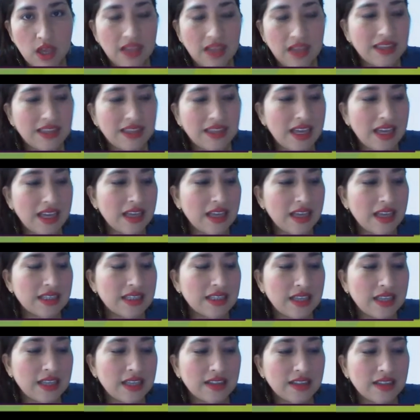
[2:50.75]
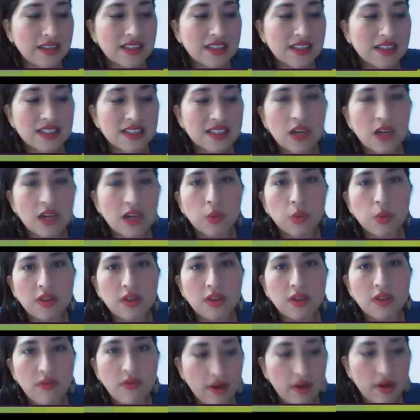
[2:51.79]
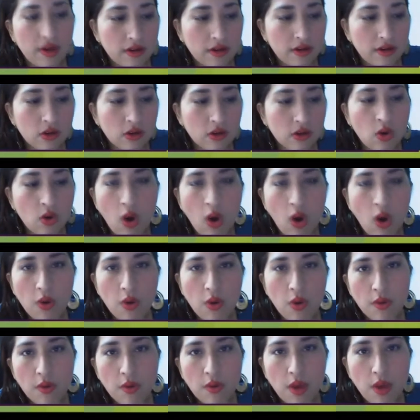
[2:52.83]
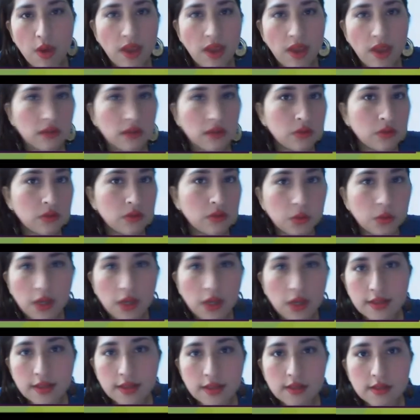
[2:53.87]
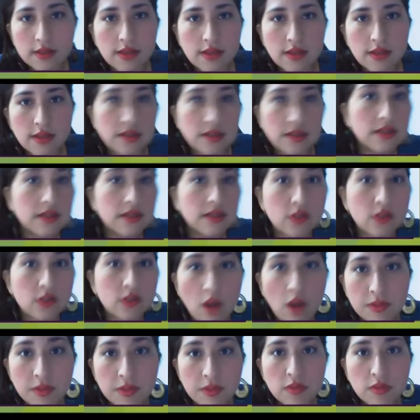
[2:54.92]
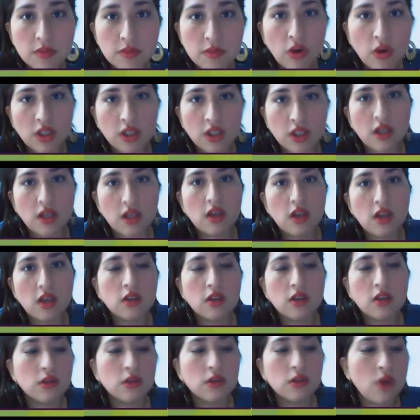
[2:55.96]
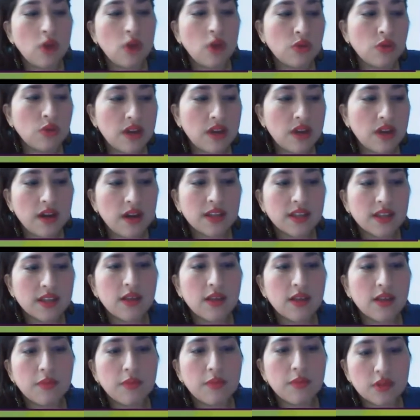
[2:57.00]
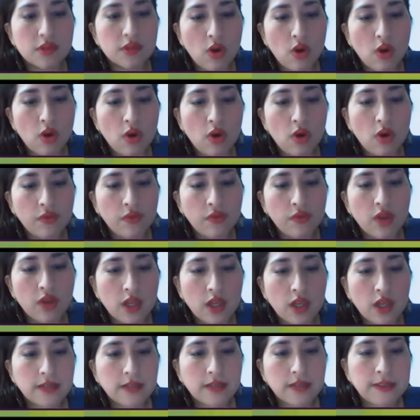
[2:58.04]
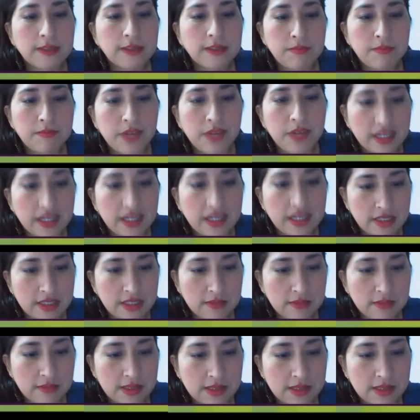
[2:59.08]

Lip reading: The sentence starts with the verb. Go away, do exercise, stop smoking. Those are examples of imperatives.